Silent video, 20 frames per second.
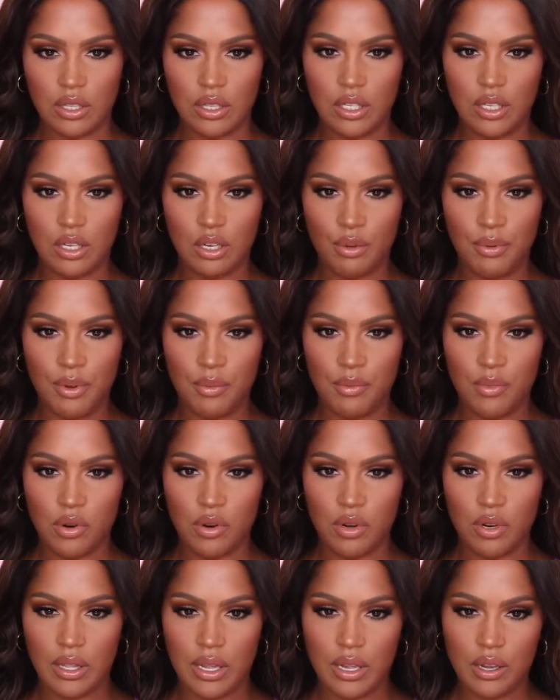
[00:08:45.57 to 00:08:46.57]
little bit
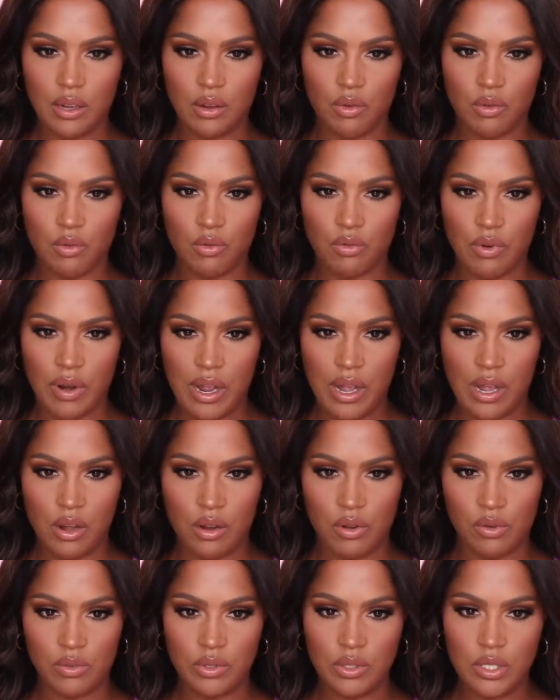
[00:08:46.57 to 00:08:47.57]
more like
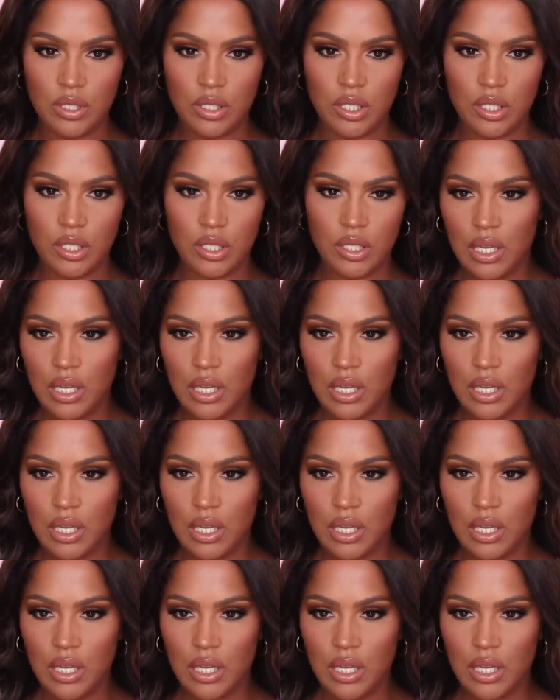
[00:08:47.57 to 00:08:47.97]
round,